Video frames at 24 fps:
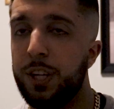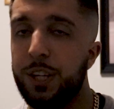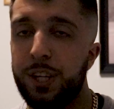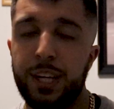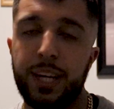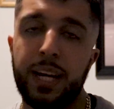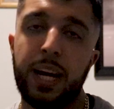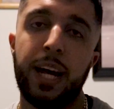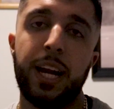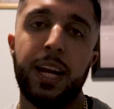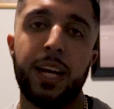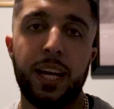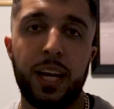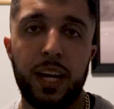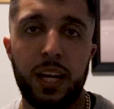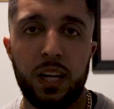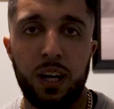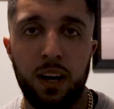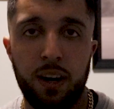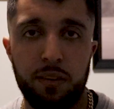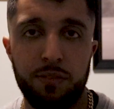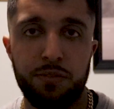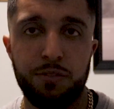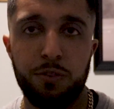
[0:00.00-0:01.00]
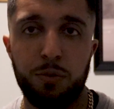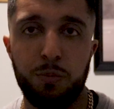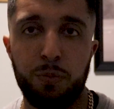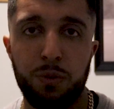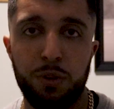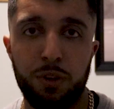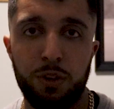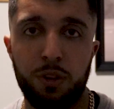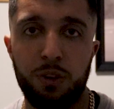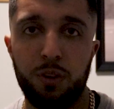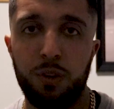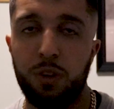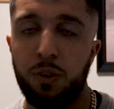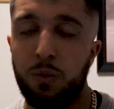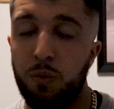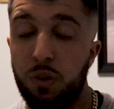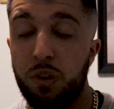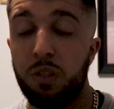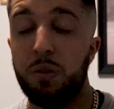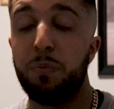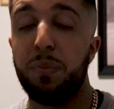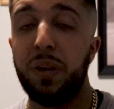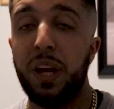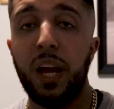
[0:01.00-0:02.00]
you gotta get comfortable
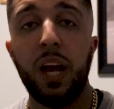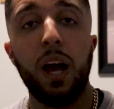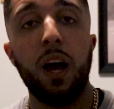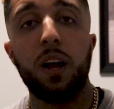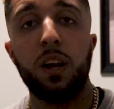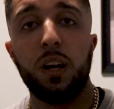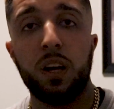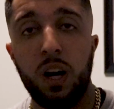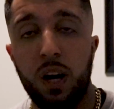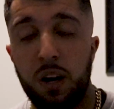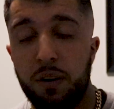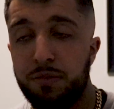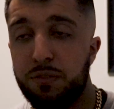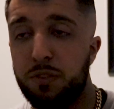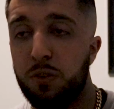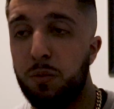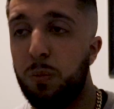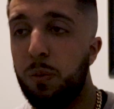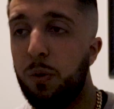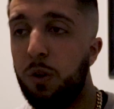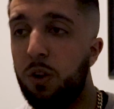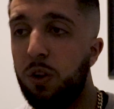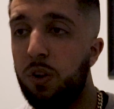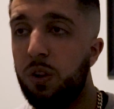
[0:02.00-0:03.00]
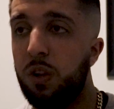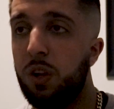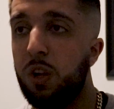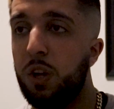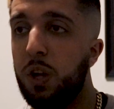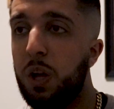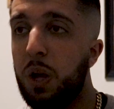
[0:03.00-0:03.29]
with being uncomfortable.